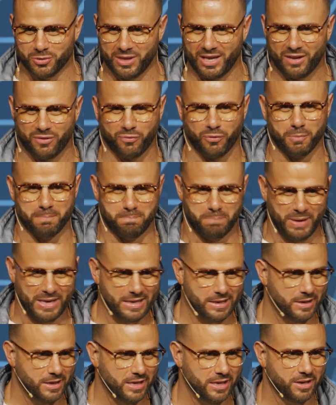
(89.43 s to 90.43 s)
Thanks for
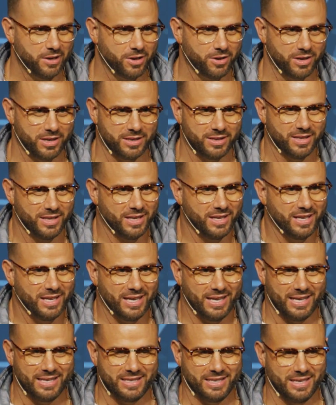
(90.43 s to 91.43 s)
being here
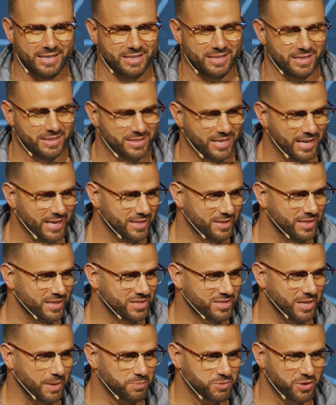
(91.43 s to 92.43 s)
and taking these
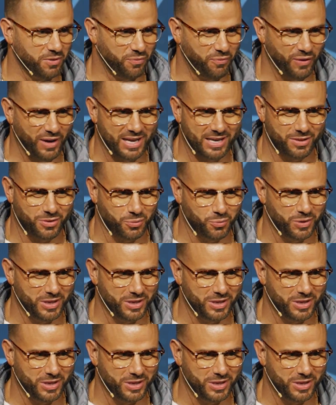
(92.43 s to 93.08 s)
steps of faith.